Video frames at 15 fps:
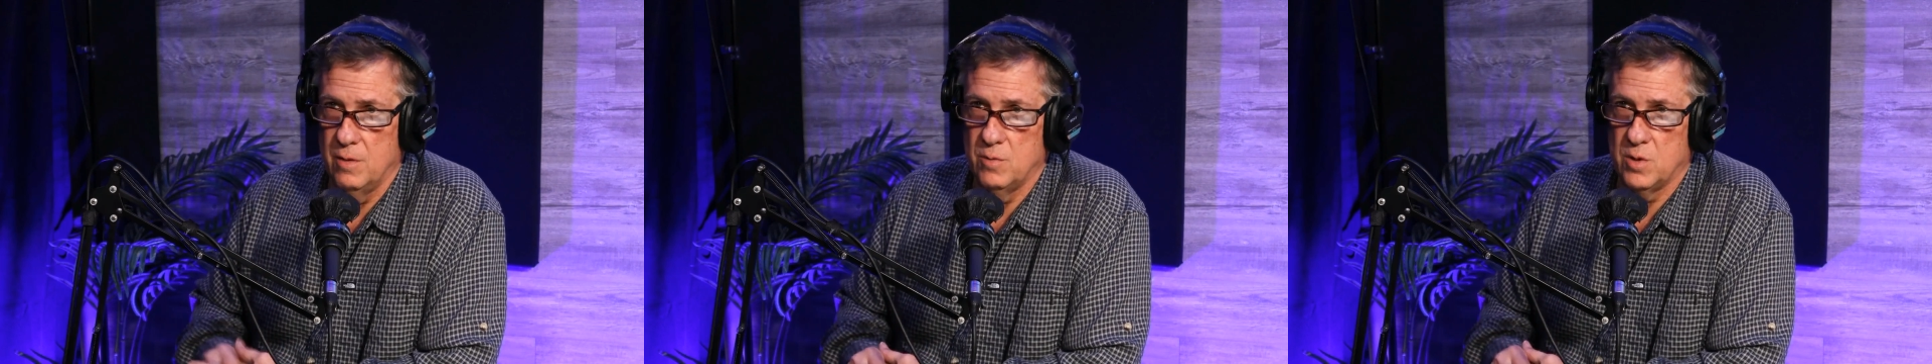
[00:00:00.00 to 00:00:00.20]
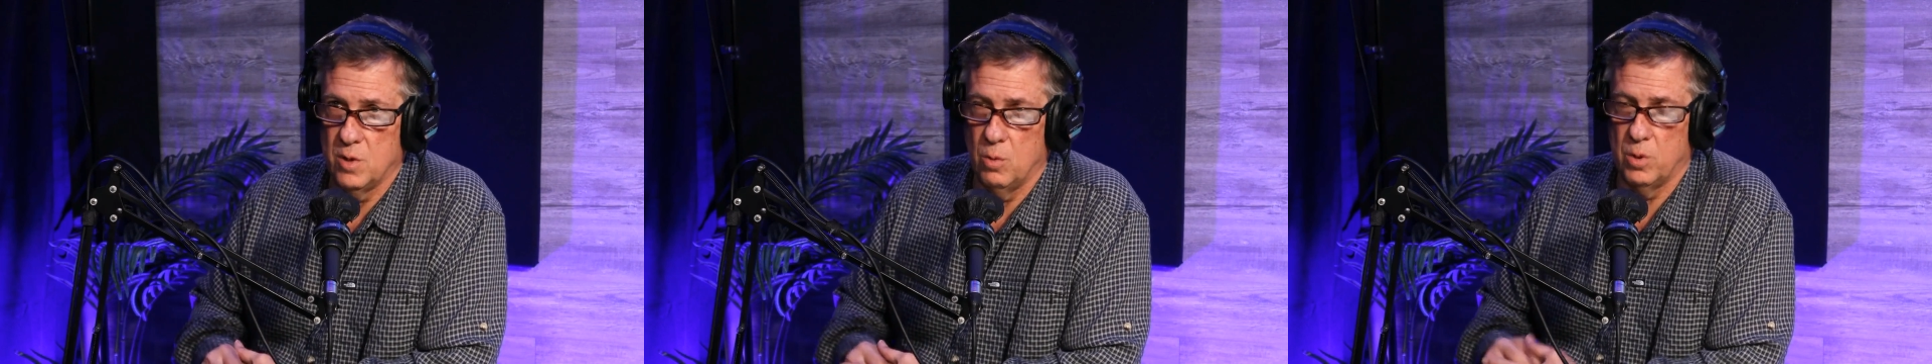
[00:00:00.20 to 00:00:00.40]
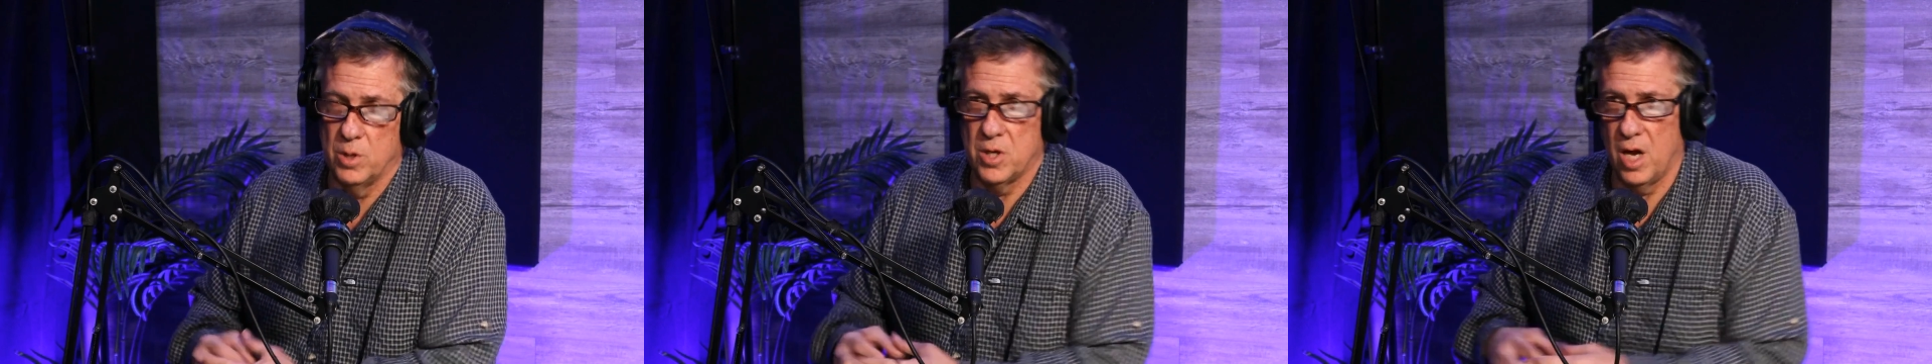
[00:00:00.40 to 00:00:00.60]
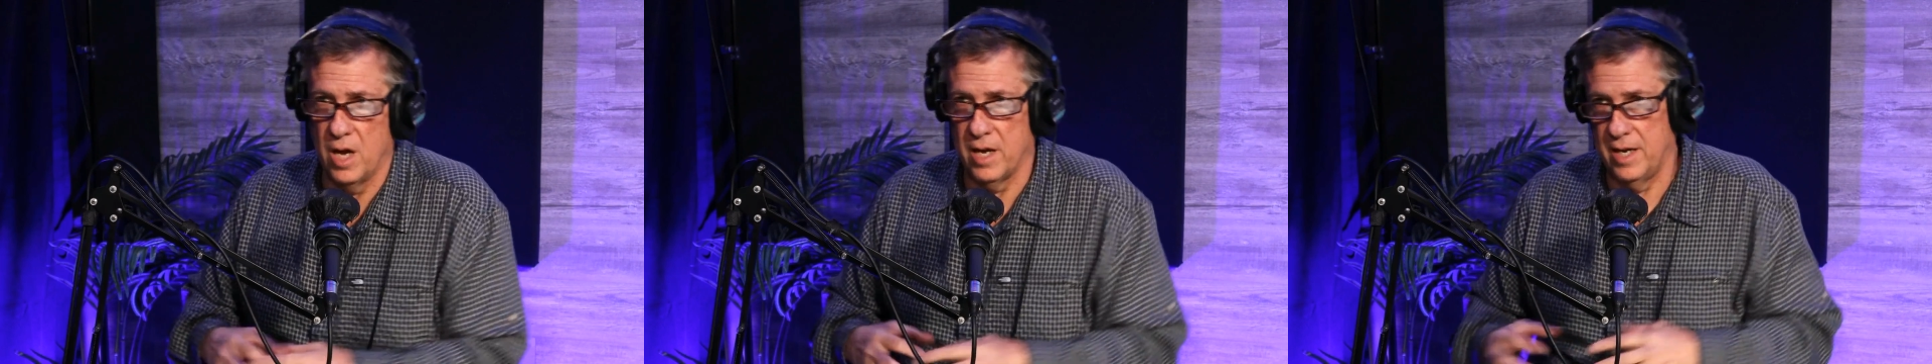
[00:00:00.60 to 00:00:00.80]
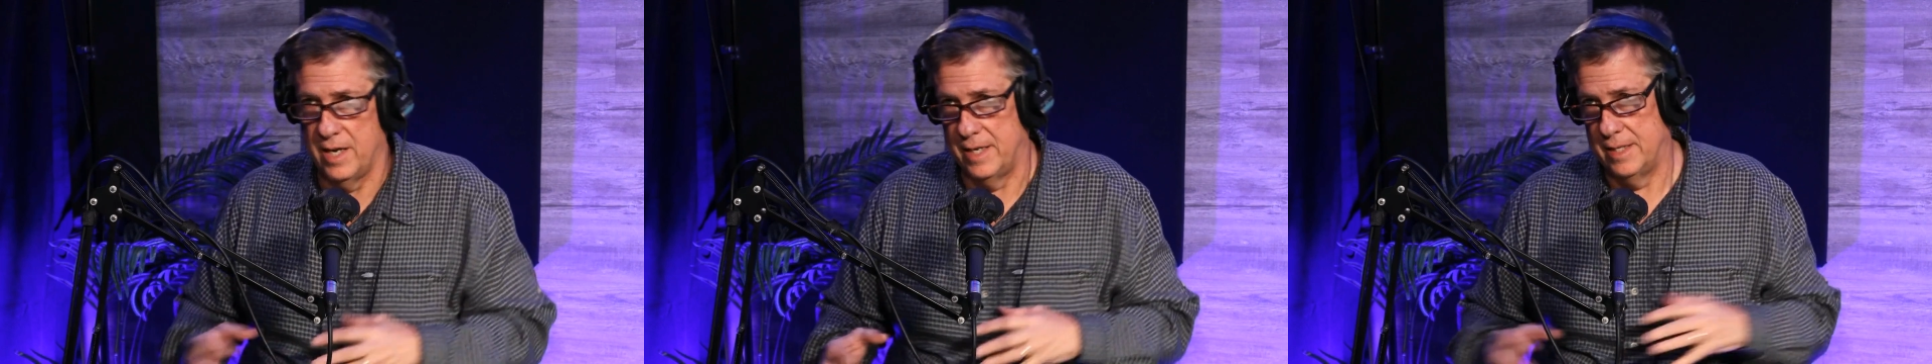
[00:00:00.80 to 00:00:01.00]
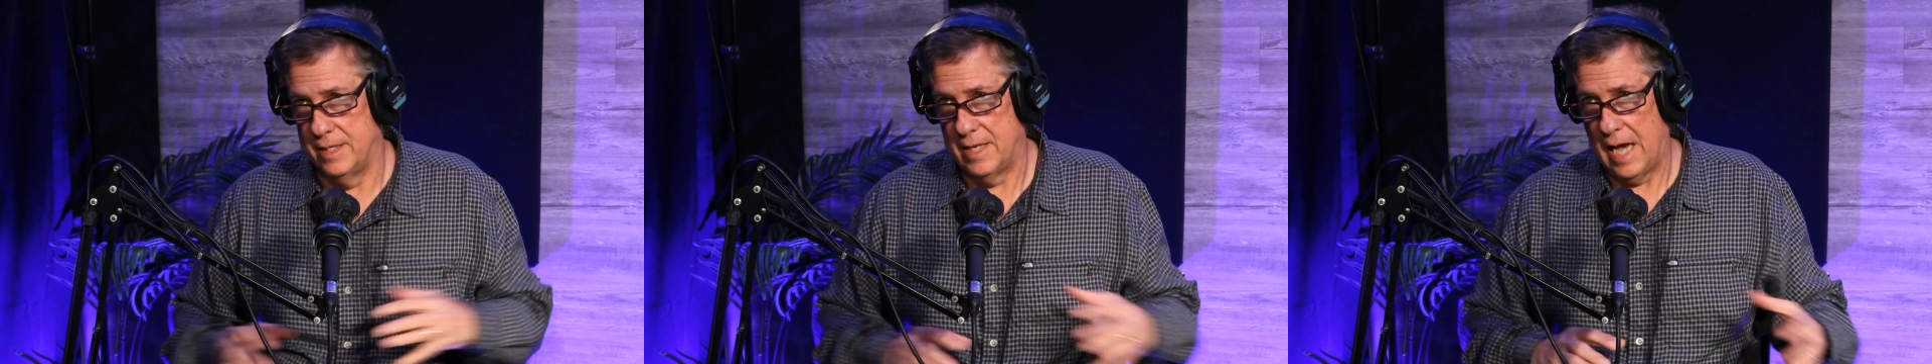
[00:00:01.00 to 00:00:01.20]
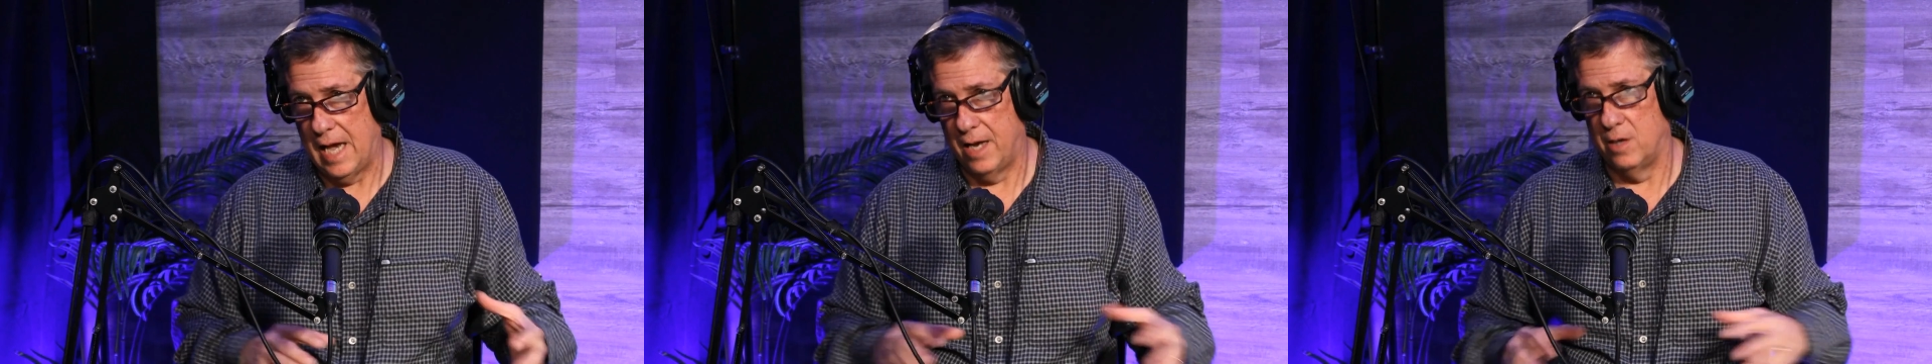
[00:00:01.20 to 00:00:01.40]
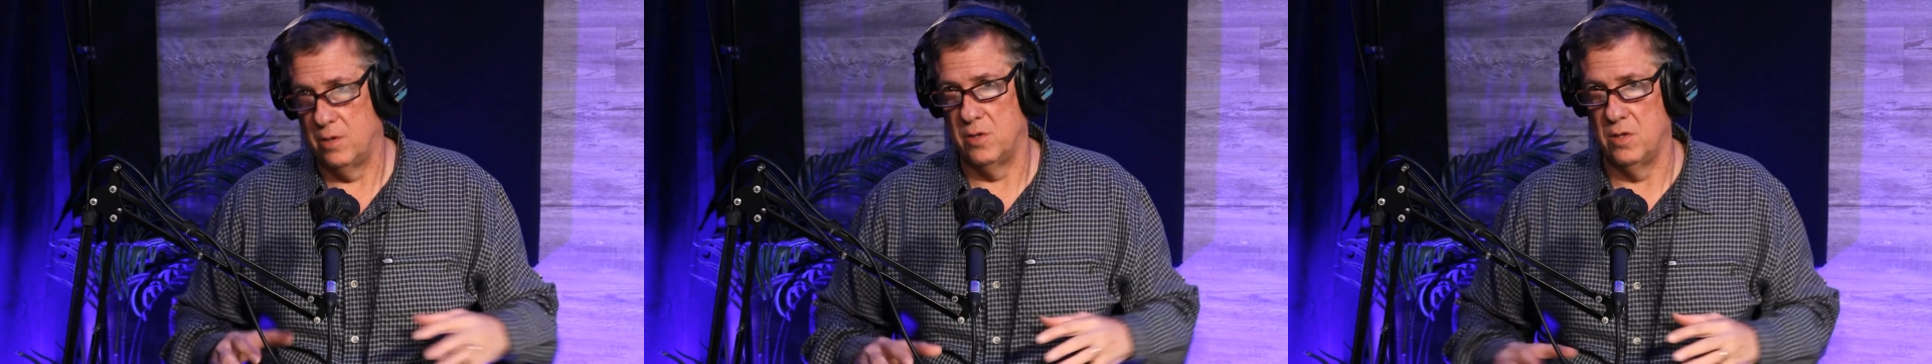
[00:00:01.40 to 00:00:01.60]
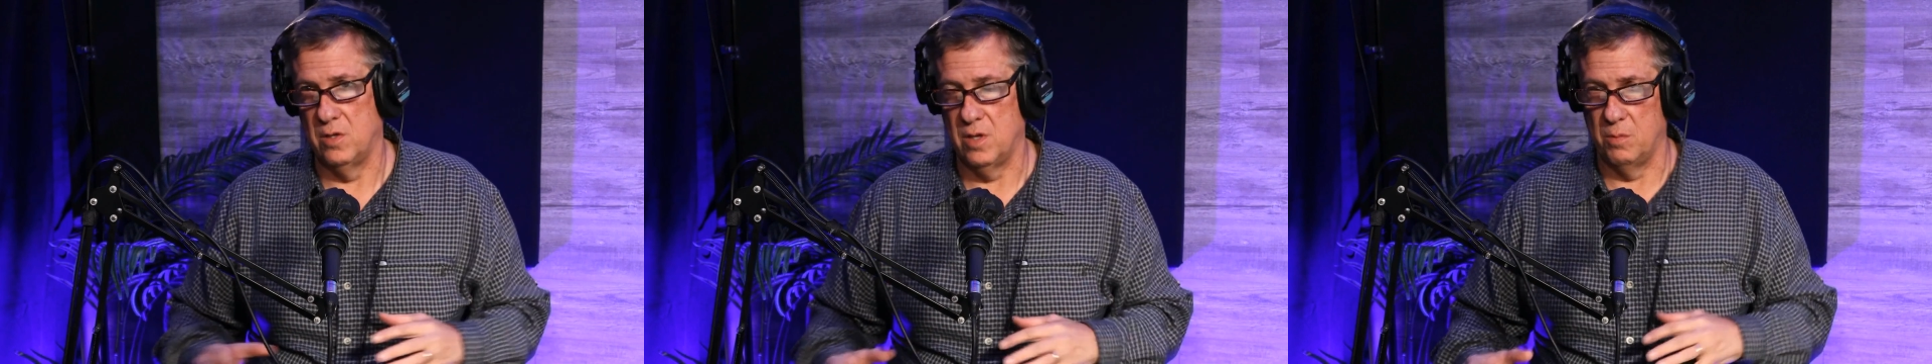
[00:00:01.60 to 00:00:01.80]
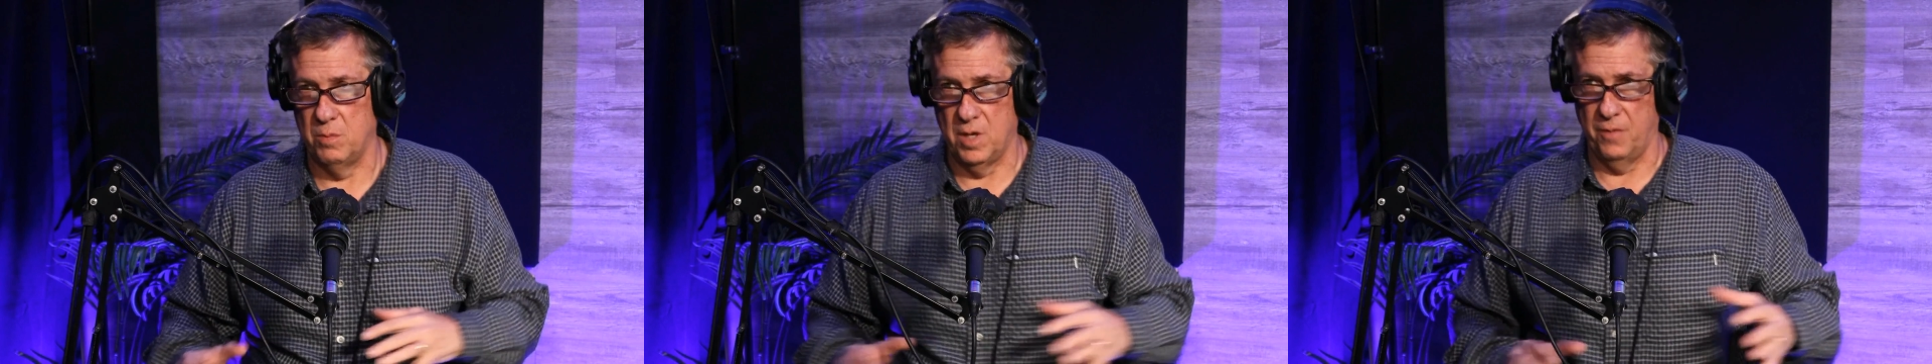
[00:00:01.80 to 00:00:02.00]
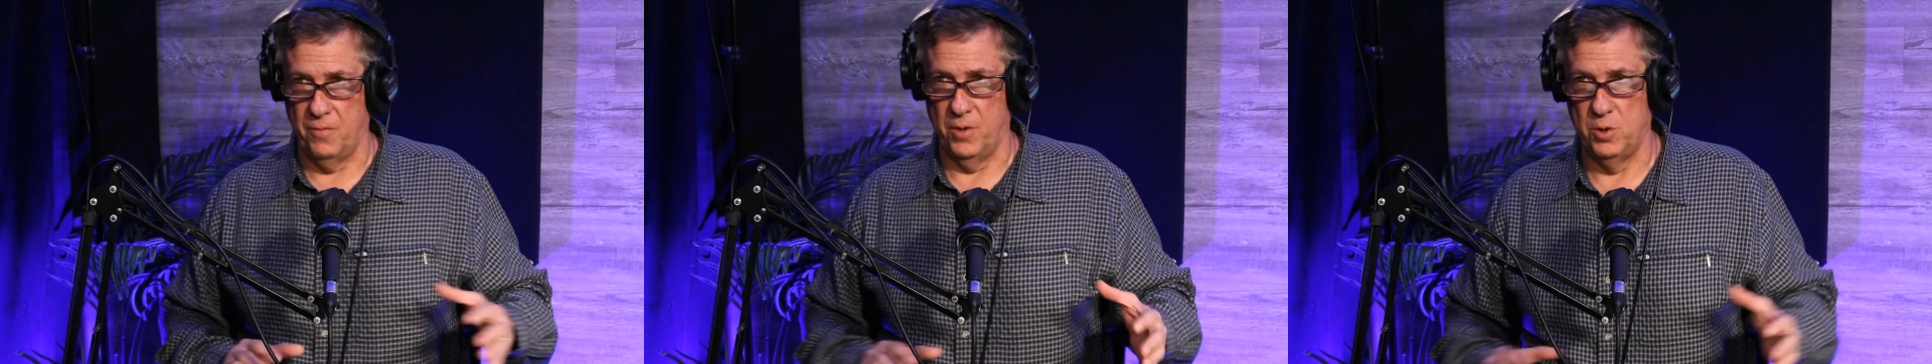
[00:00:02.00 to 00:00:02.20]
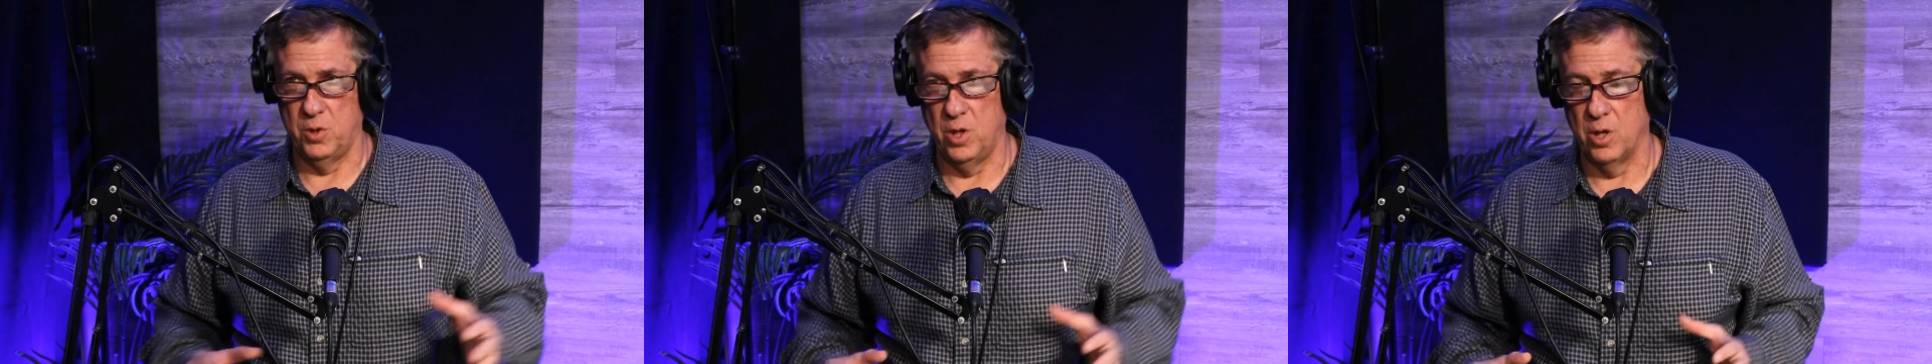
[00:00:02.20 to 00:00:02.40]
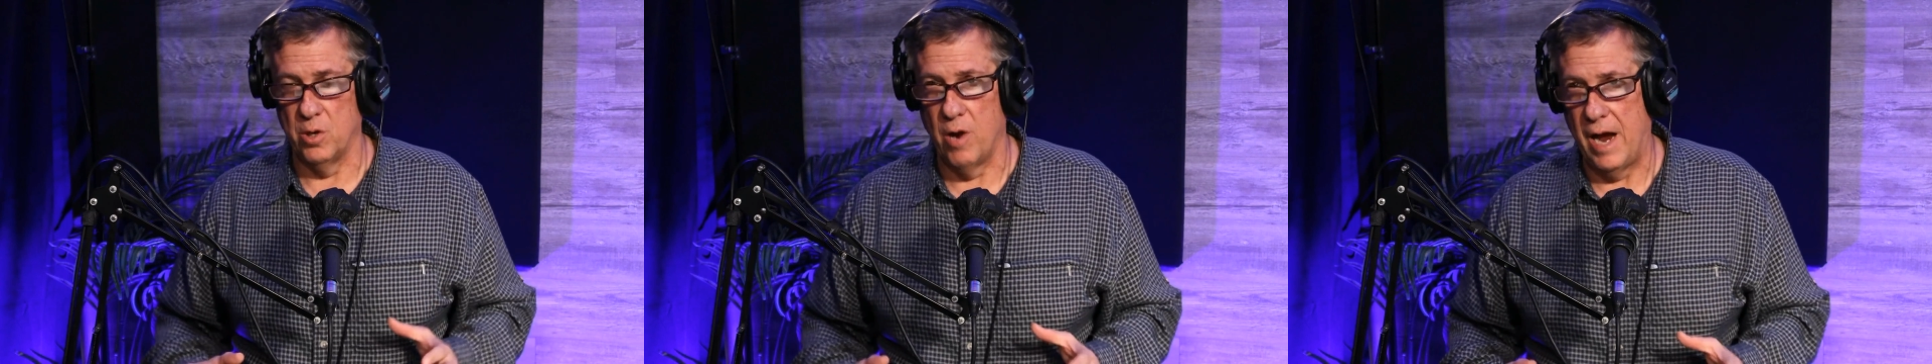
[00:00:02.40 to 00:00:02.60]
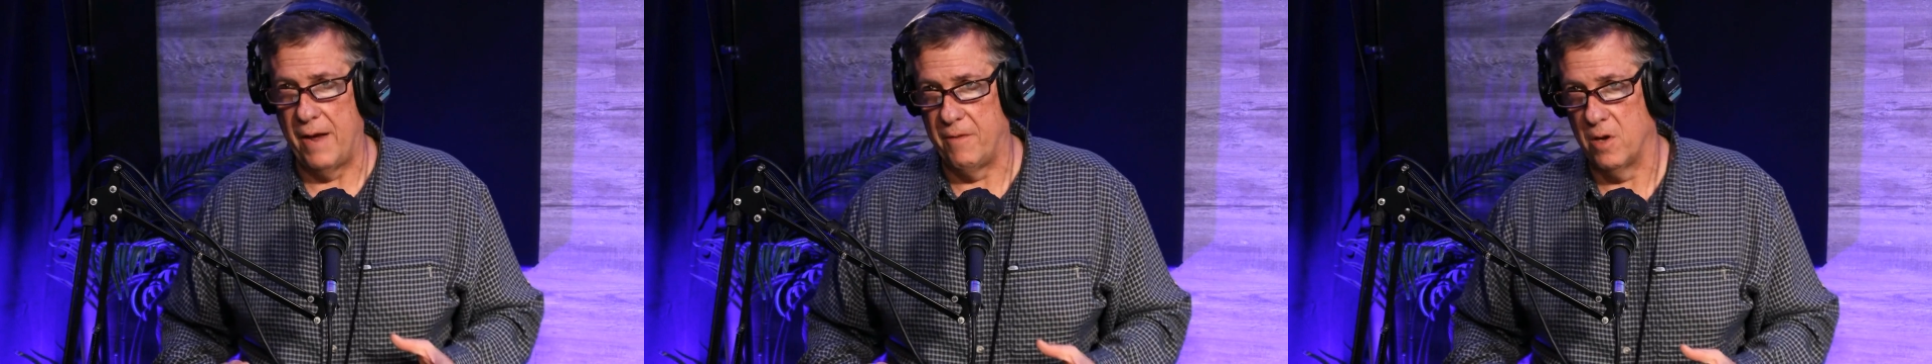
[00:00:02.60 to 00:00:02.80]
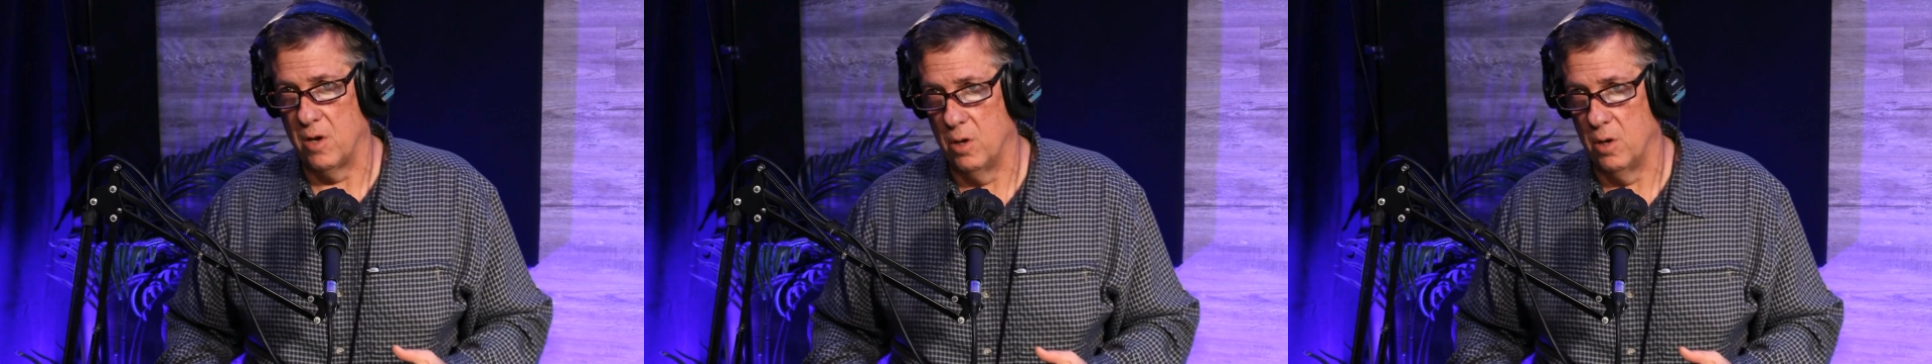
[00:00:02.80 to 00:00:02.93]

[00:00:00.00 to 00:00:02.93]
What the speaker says: So we're talking to designers in some different geographic